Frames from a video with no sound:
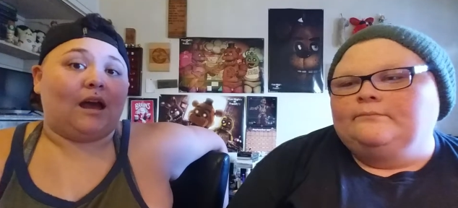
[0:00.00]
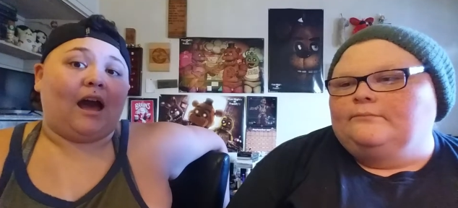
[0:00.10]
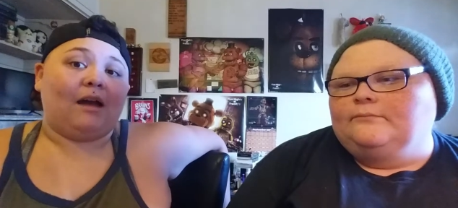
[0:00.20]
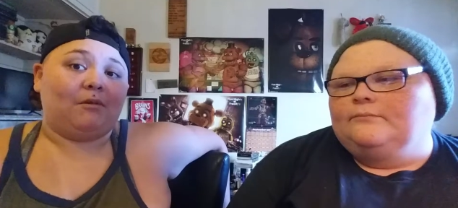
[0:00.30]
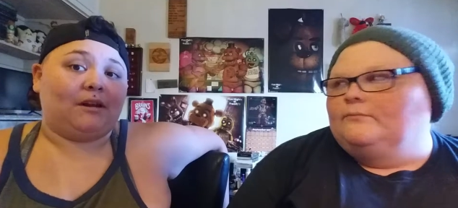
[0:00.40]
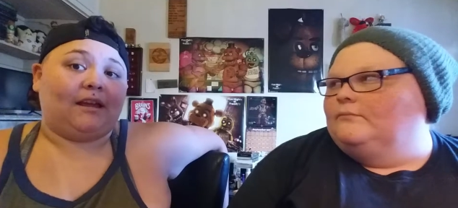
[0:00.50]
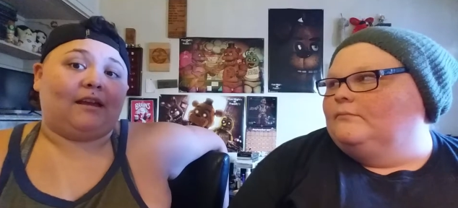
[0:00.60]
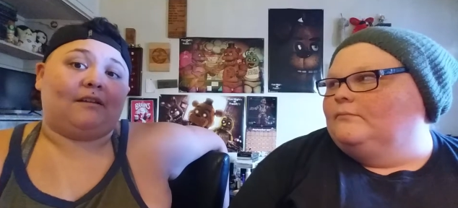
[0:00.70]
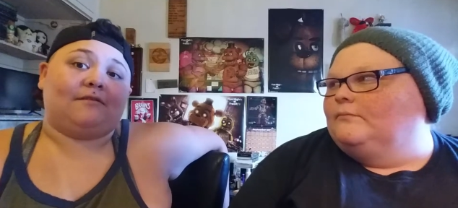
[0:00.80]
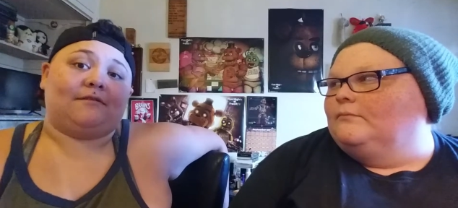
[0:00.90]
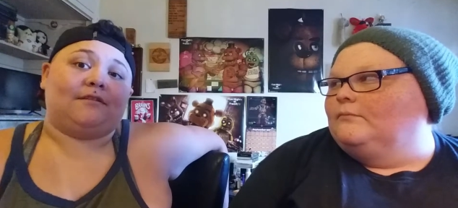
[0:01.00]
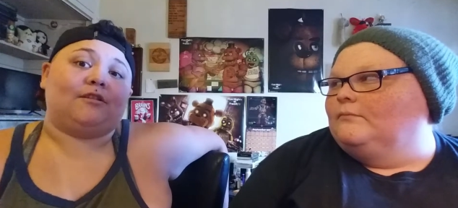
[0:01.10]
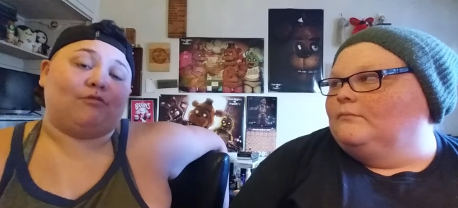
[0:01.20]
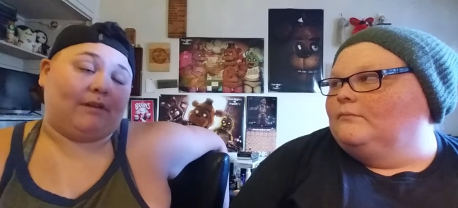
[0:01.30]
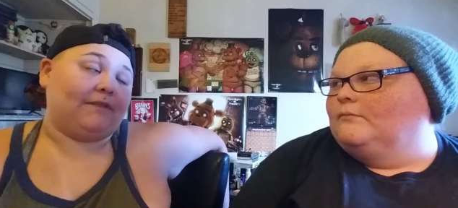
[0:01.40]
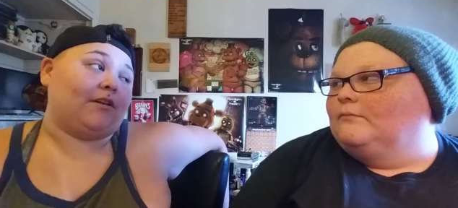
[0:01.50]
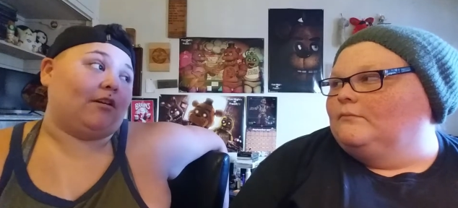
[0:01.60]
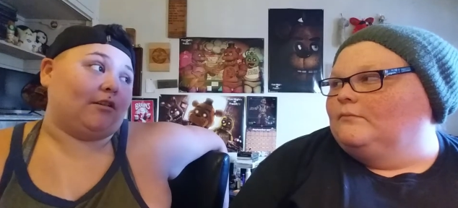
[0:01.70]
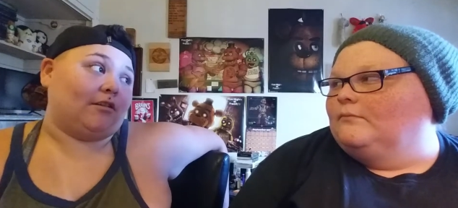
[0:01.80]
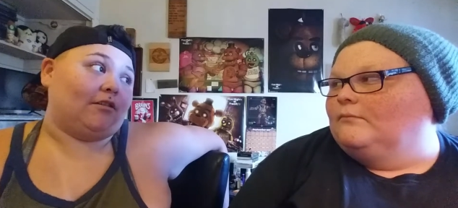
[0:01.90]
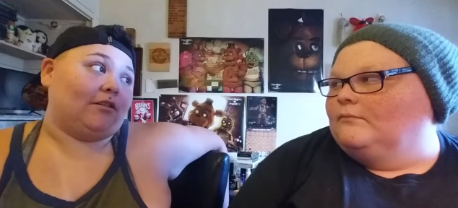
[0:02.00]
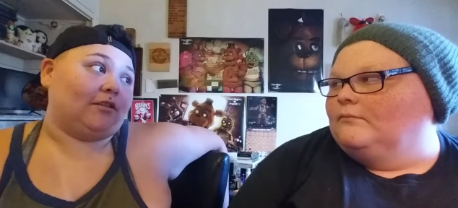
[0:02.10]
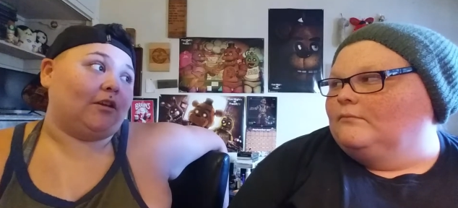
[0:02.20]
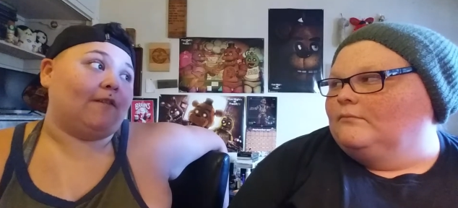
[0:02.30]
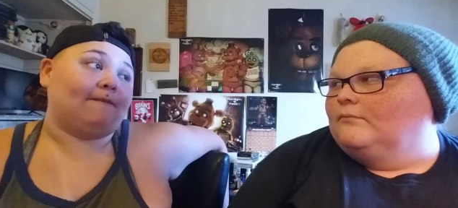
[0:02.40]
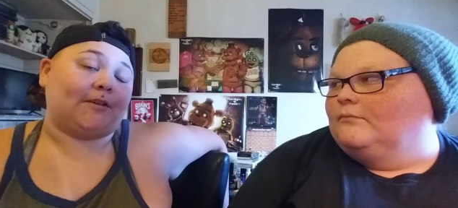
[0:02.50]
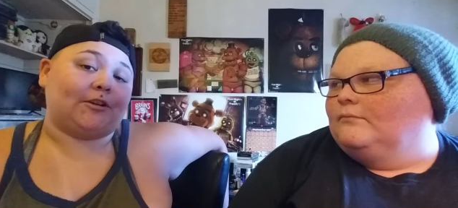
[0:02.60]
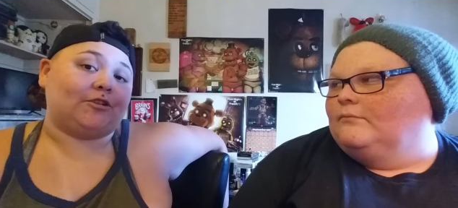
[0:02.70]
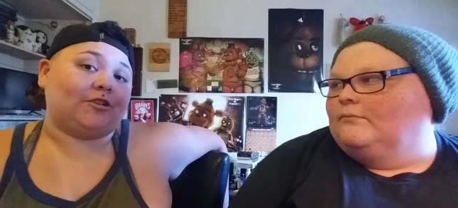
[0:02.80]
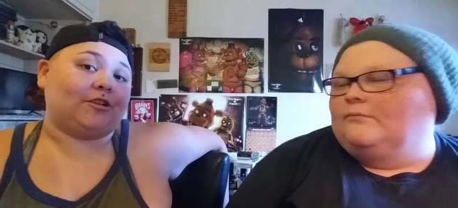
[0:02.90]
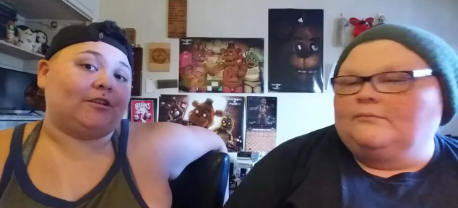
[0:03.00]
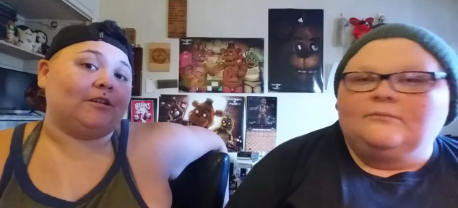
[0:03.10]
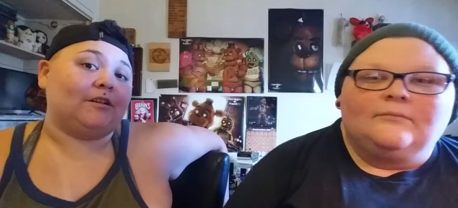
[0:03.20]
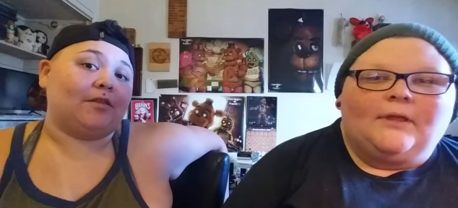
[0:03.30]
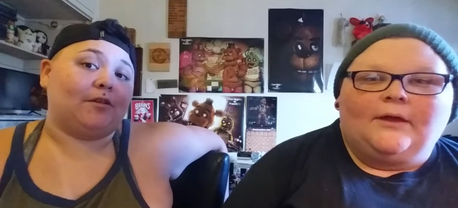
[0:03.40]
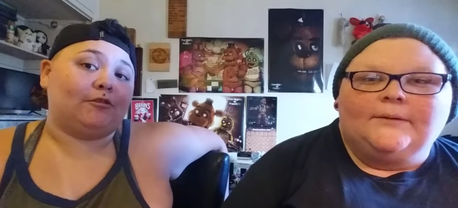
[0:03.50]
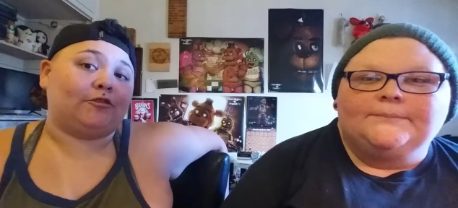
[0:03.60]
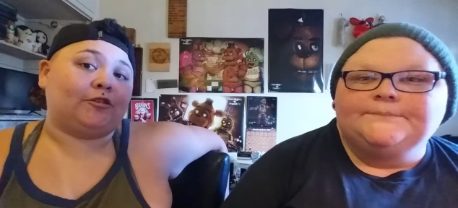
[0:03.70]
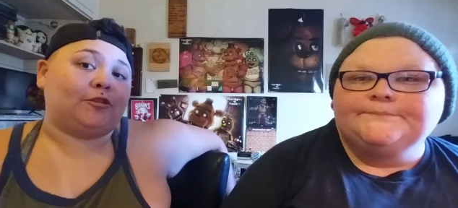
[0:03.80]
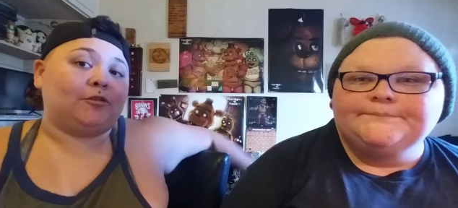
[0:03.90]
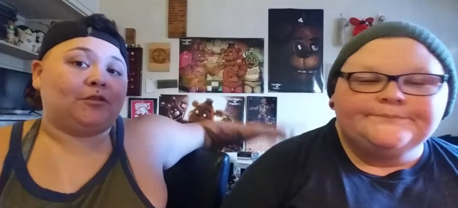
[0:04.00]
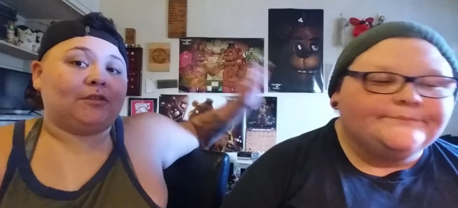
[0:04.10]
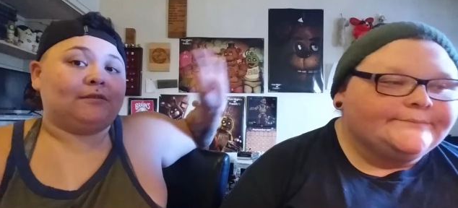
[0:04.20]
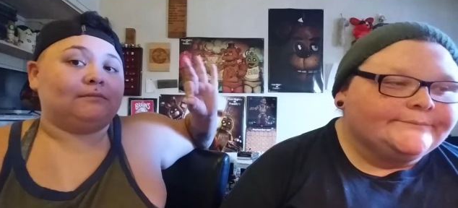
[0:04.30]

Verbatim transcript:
Speaker 1: I would have Grav3yardgirl for sure. Those shoes,